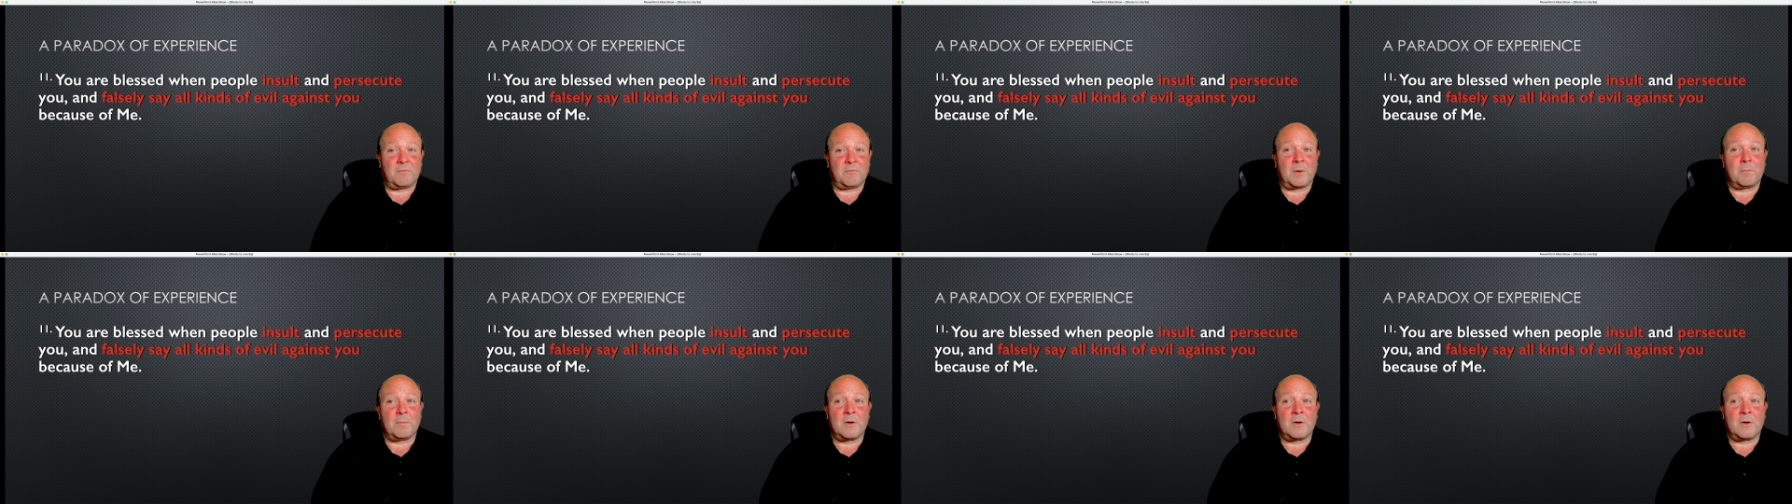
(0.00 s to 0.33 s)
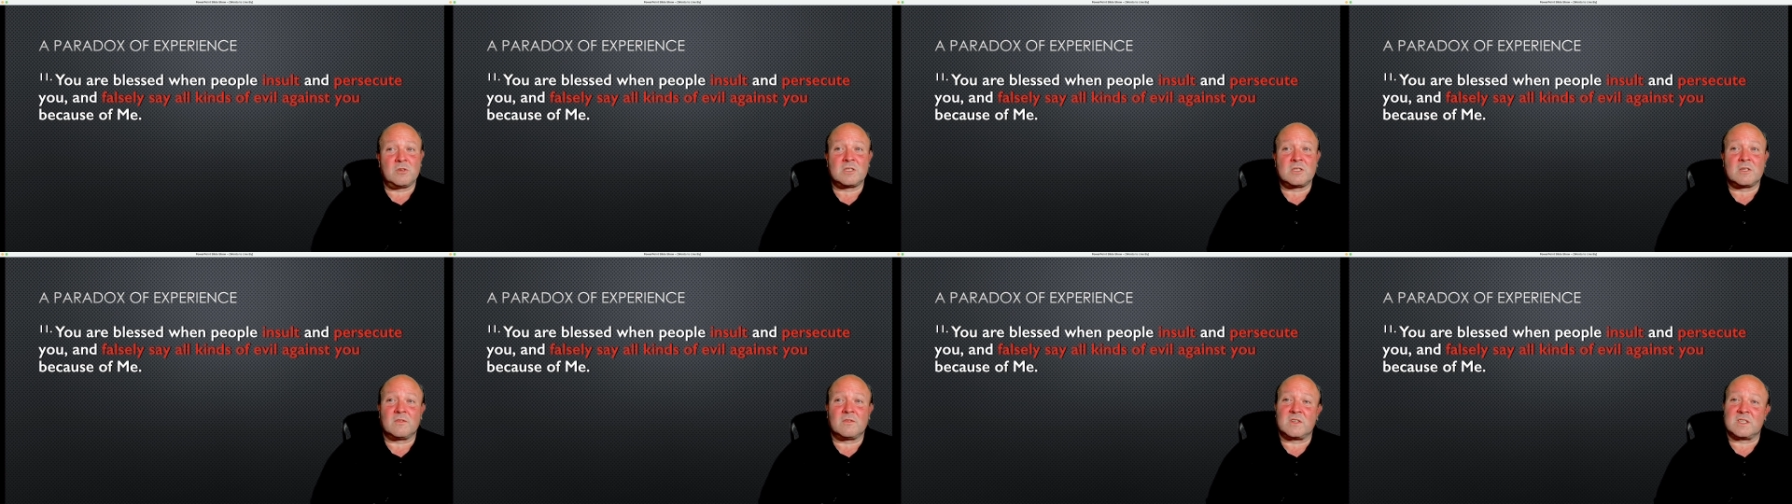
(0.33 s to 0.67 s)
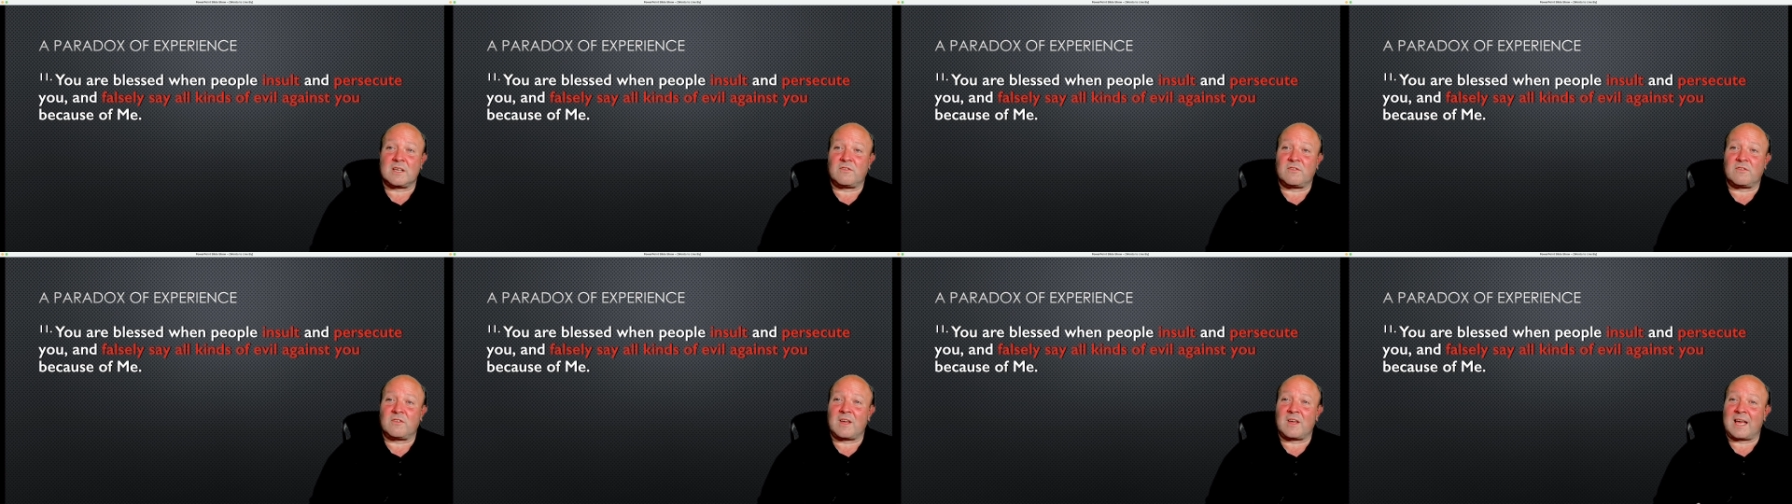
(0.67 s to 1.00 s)
but most of us
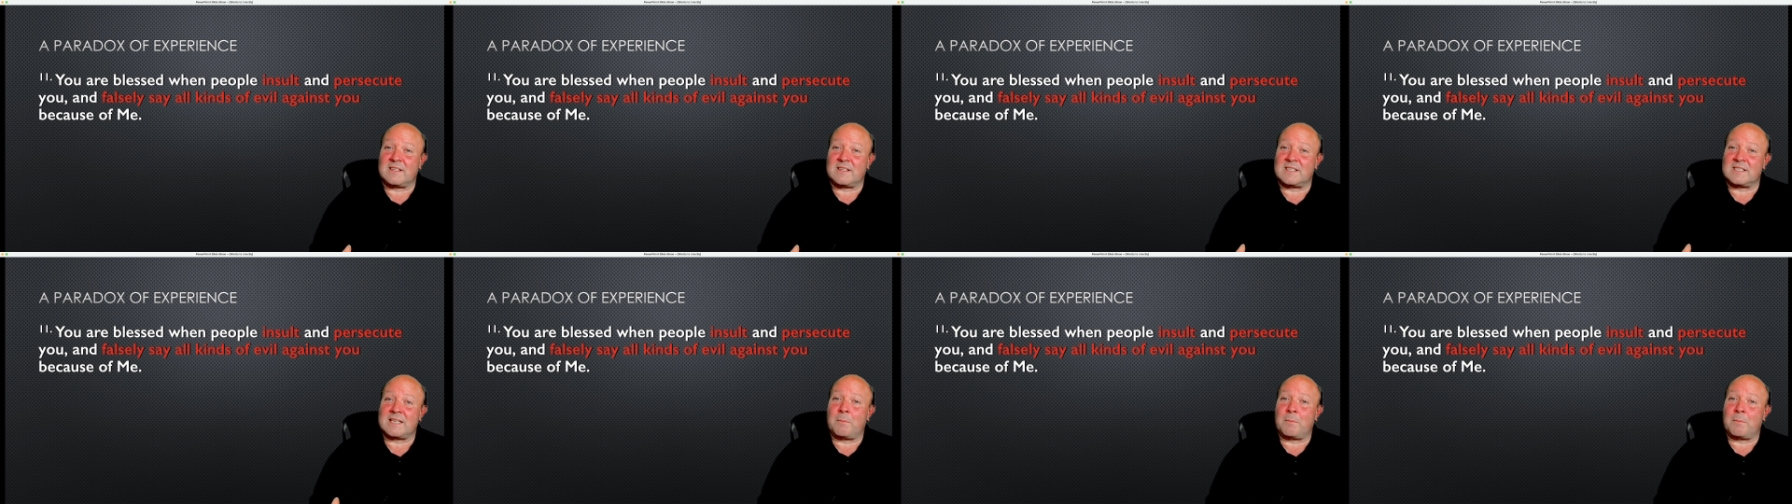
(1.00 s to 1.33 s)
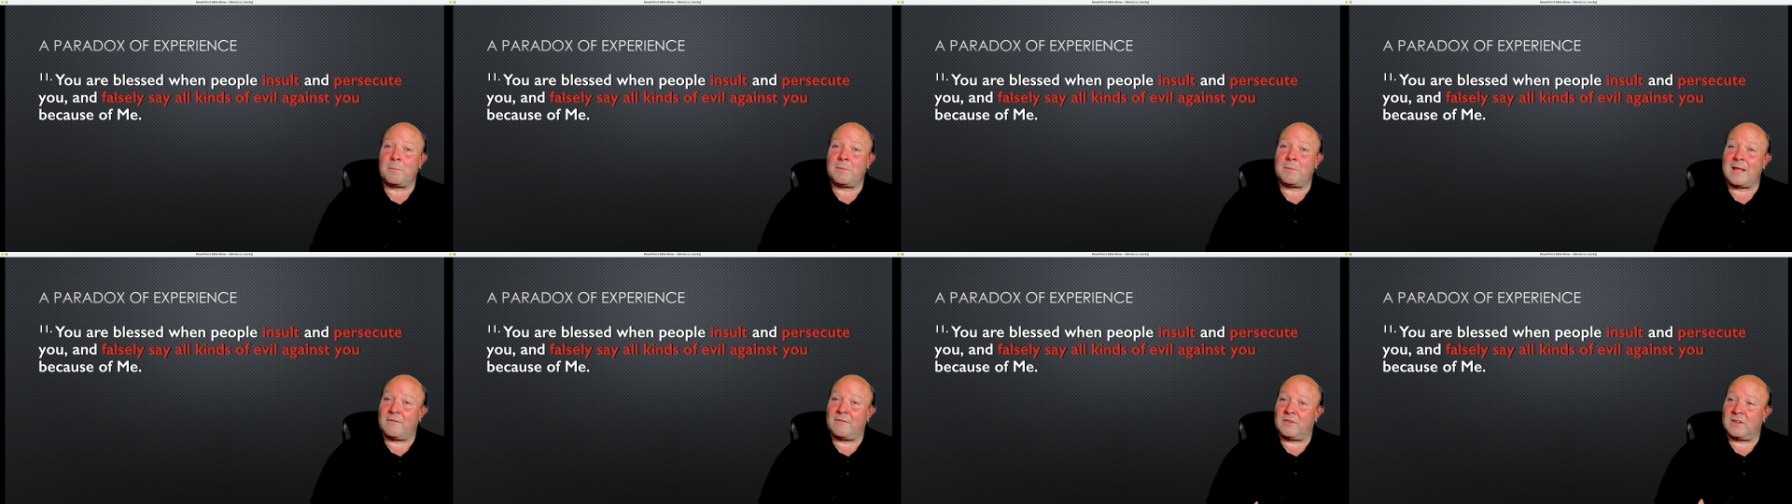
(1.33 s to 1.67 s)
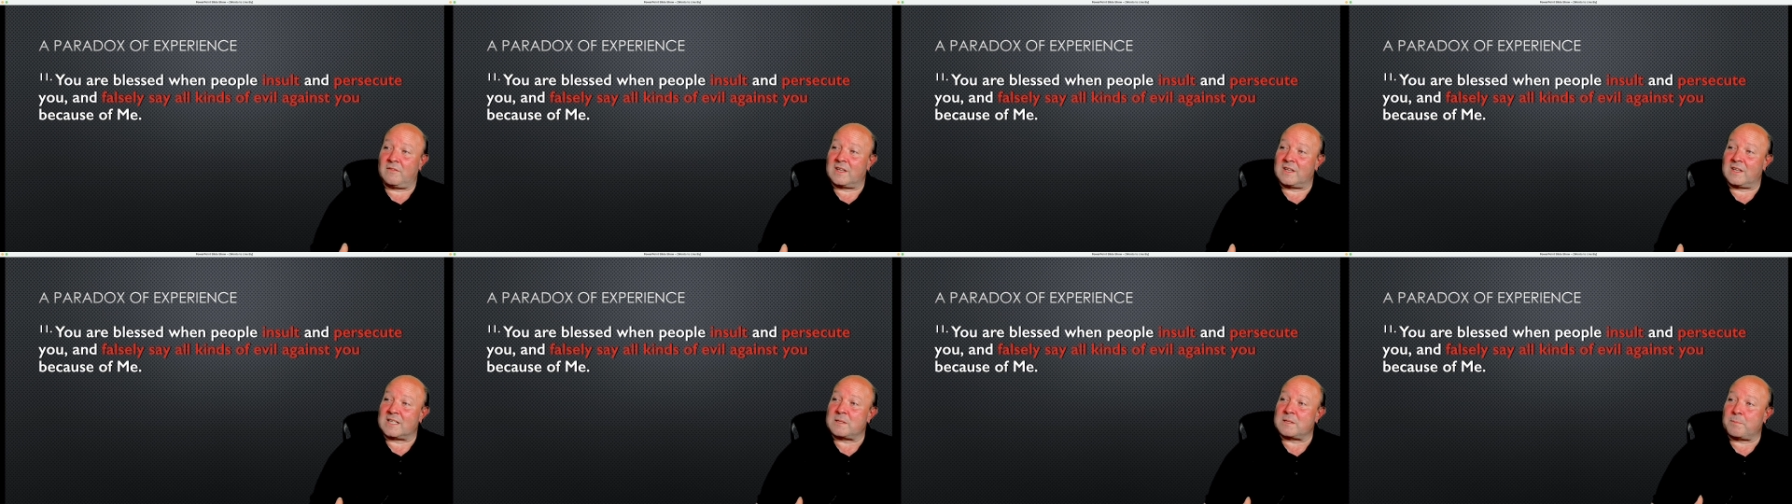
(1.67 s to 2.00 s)
have had some level
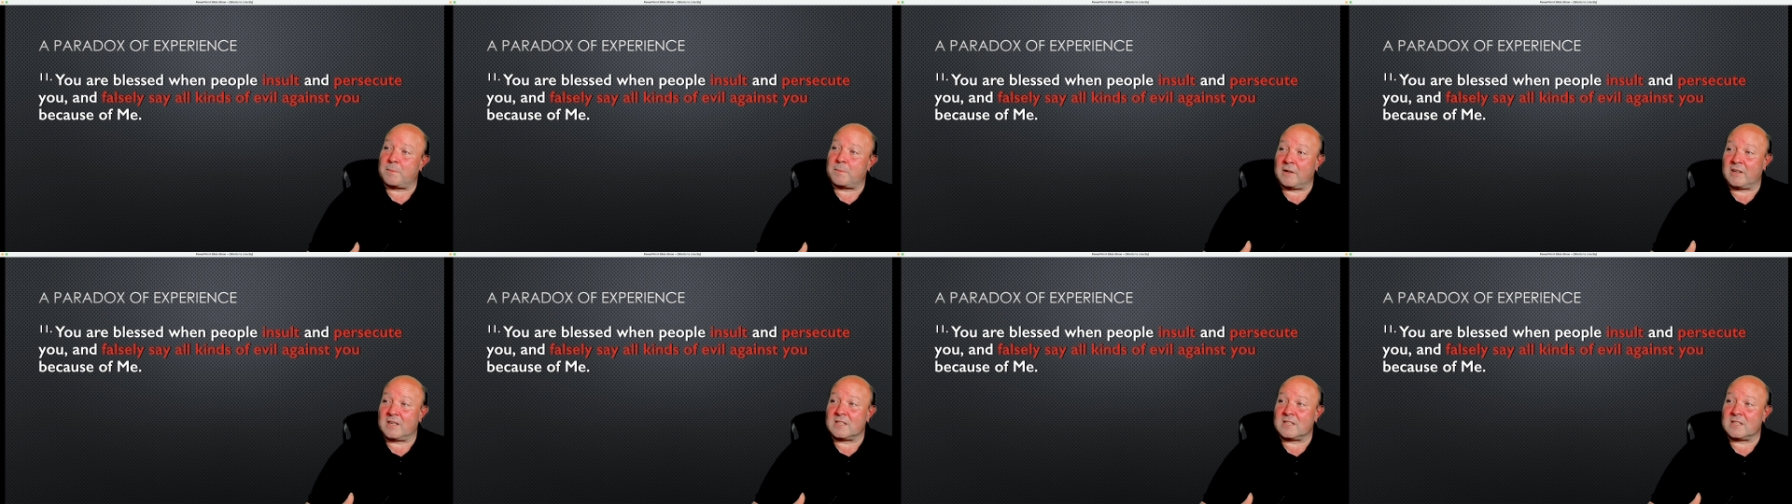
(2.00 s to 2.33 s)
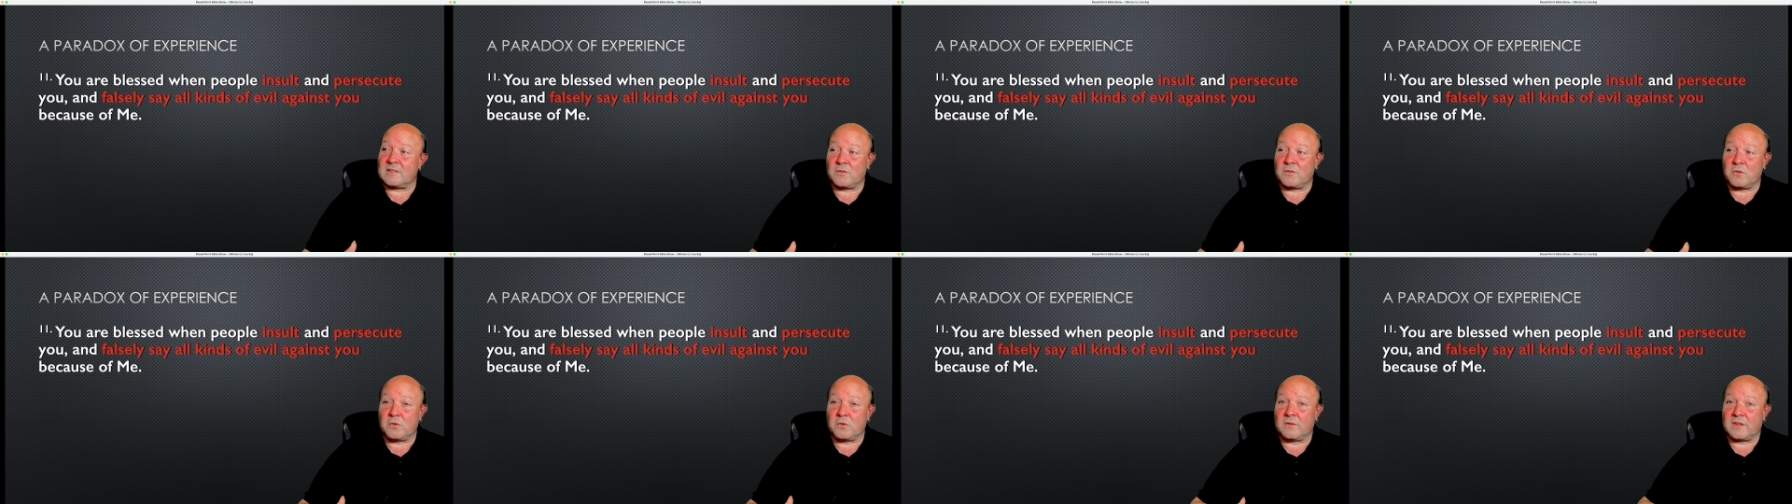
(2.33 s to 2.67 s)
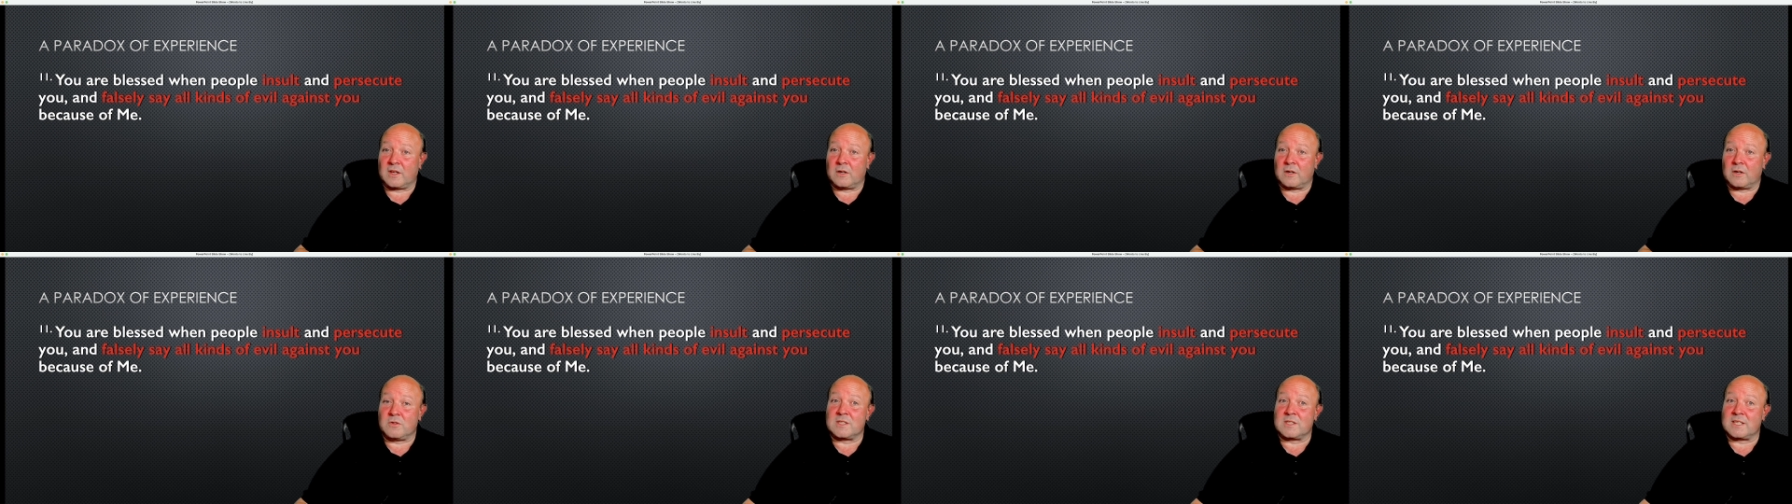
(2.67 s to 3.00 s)
of experience of all of
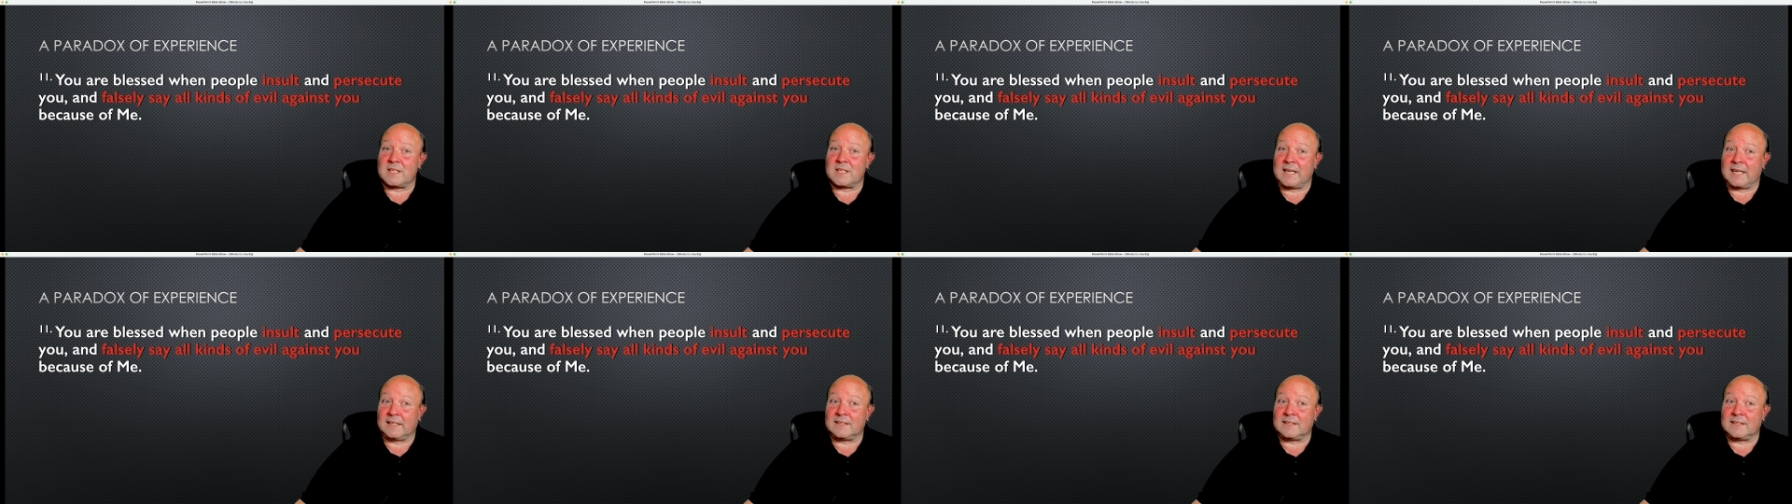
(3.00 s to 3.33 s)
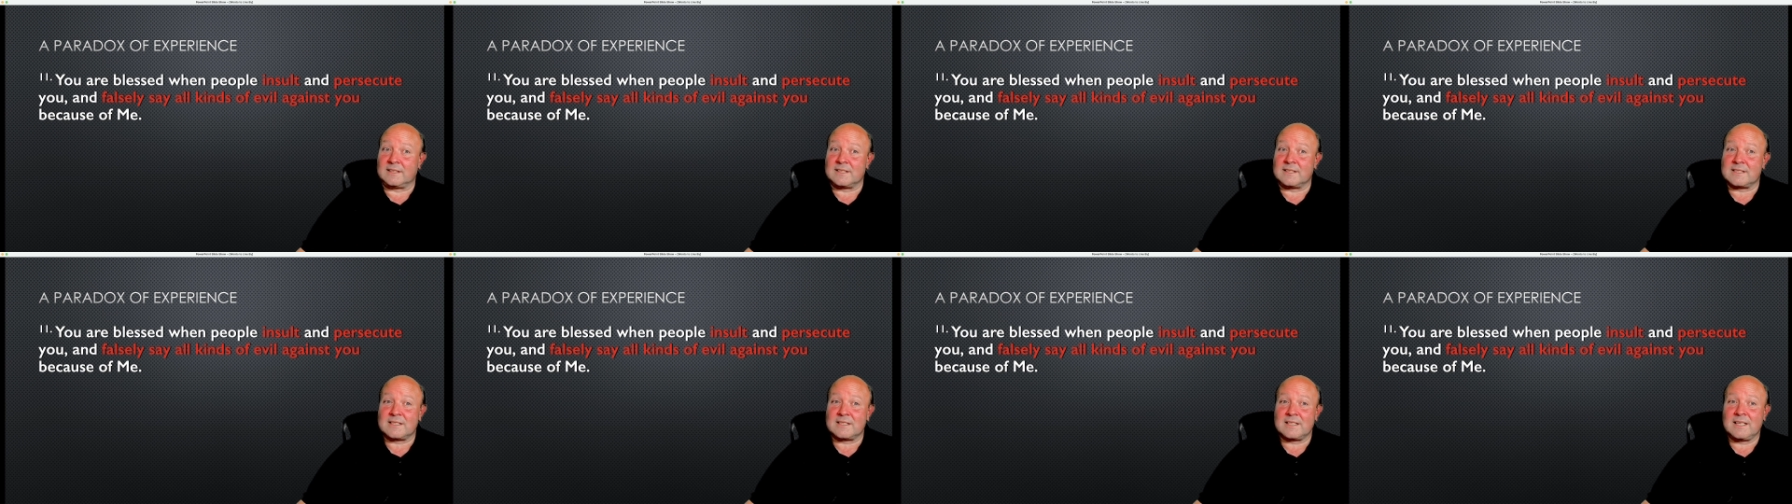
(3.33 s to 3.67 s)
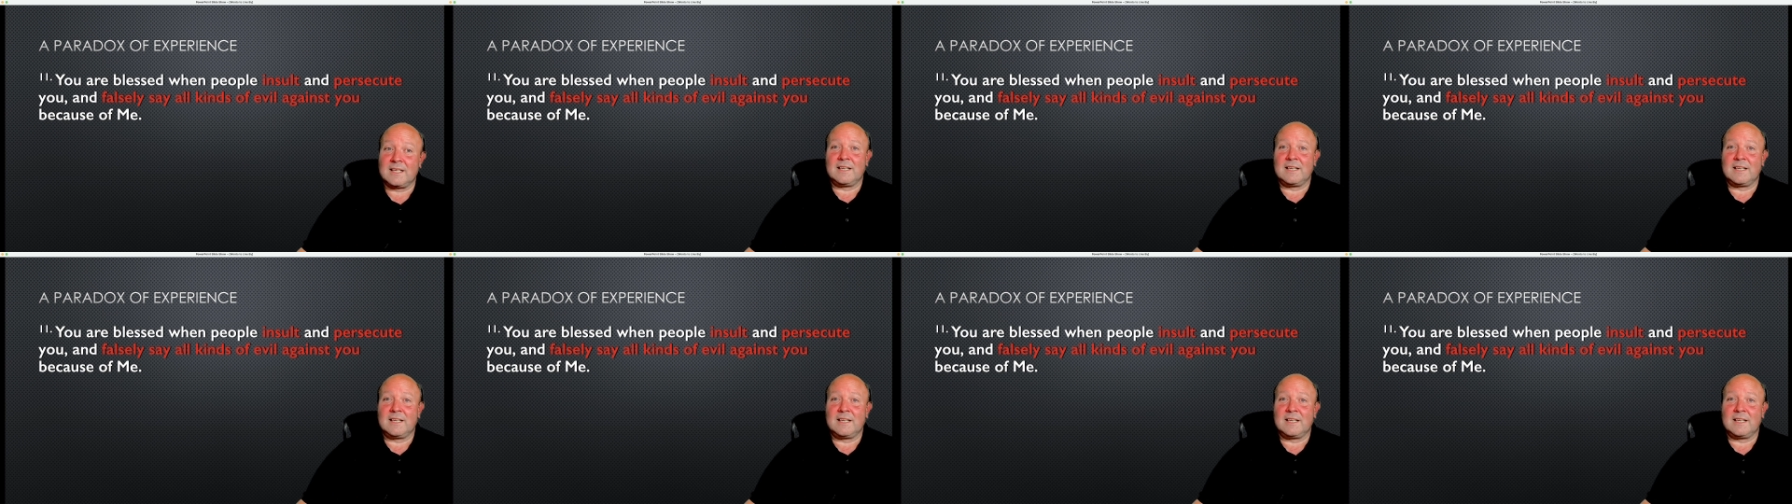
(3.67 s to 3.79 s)
those things.